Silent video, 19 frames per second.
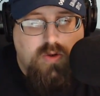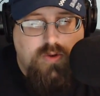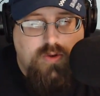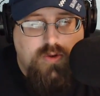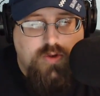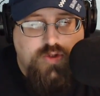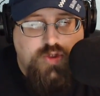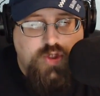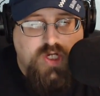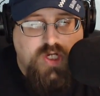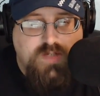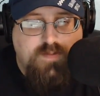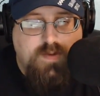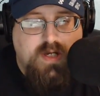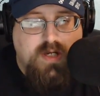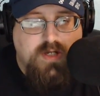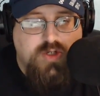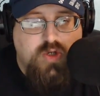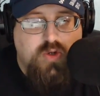just
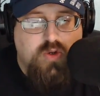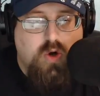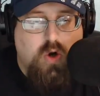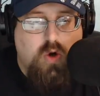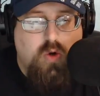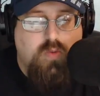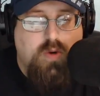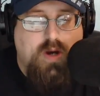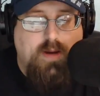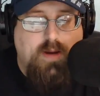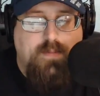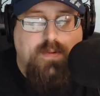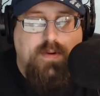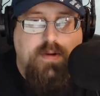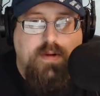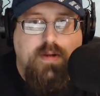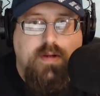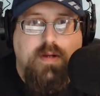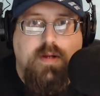because you call rape,
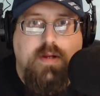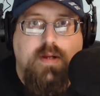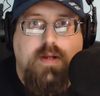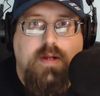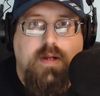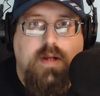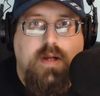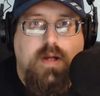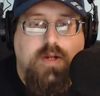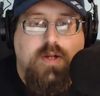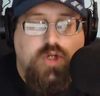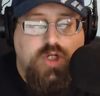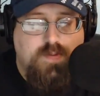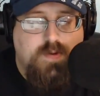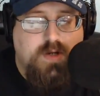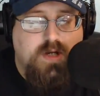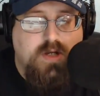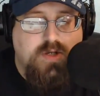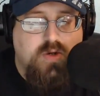just
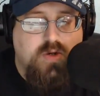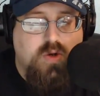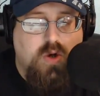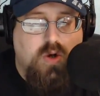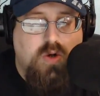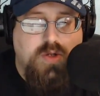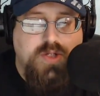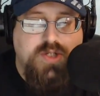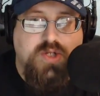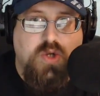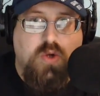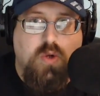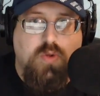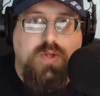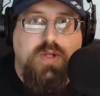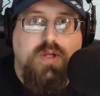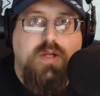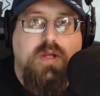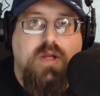because you call assault,
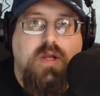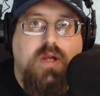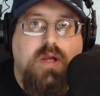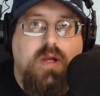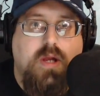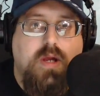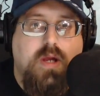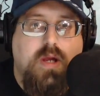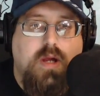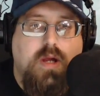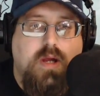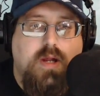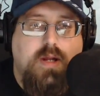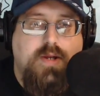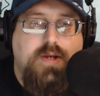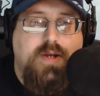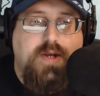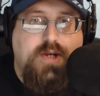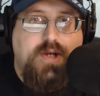
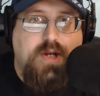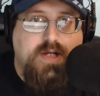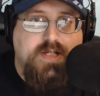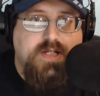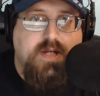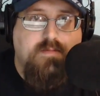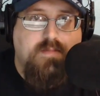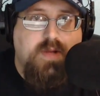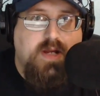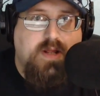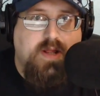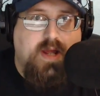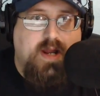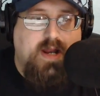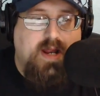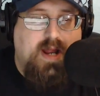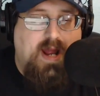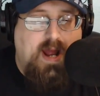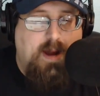doesn't mean that
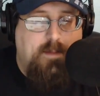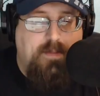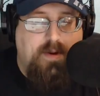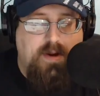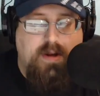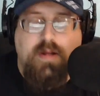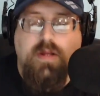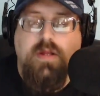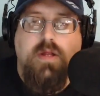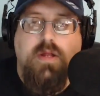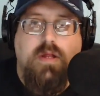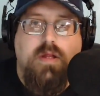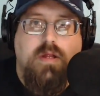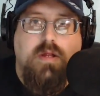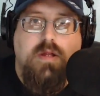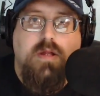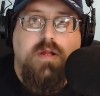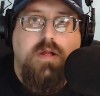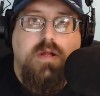it happened
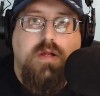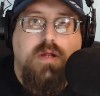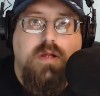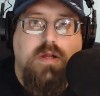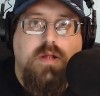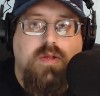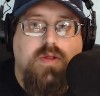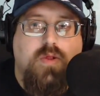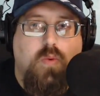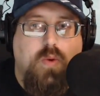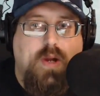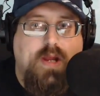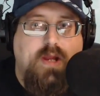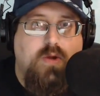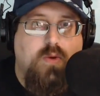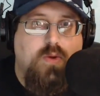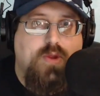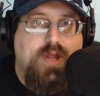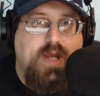the way you
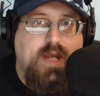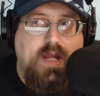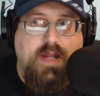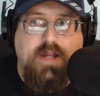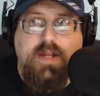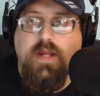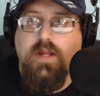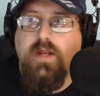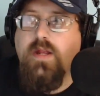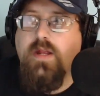think it did.